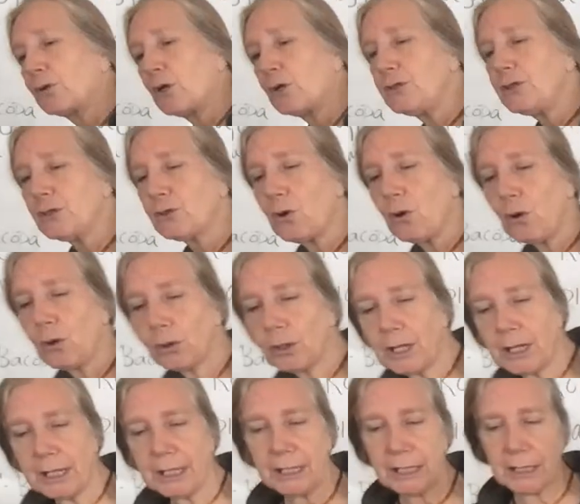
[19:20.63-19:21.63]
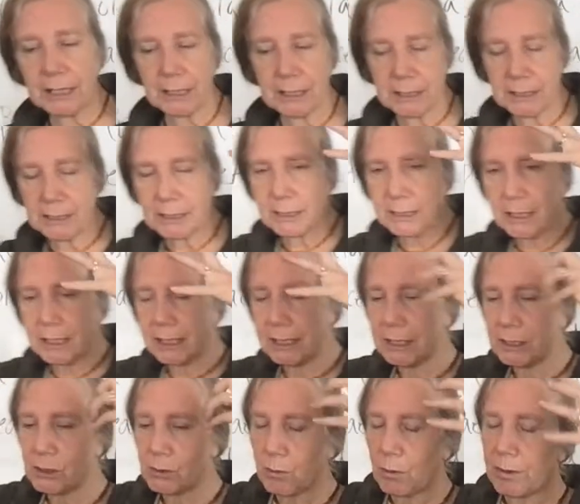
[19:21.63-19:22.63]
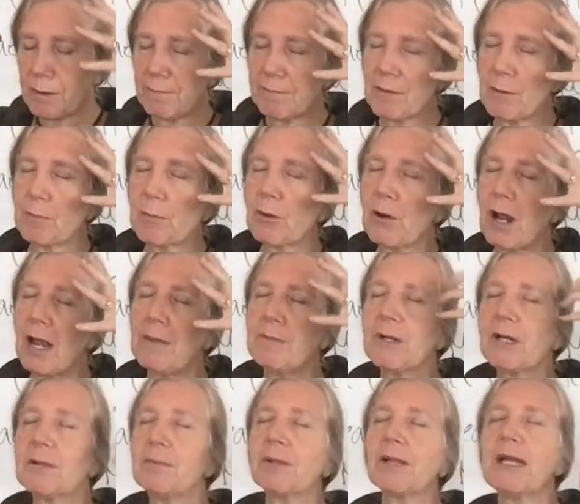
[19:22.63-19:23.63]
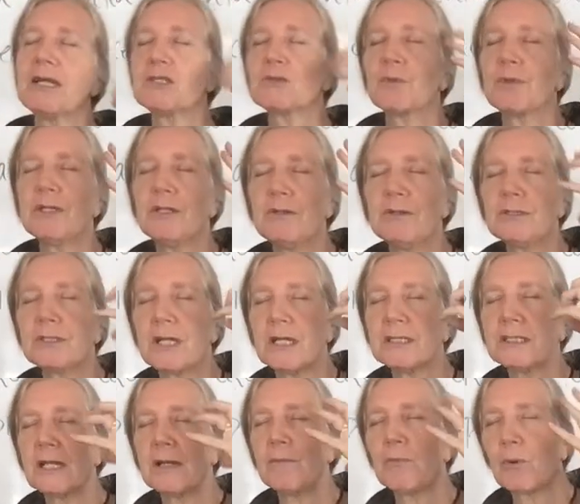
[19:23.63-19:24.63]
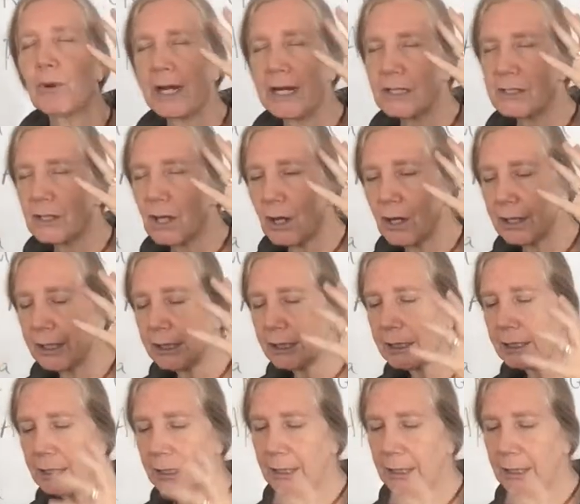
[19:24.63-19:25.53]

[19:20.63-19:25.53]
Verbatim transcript: Gotu Kola is is one of the primary plants we use as a brain tonic.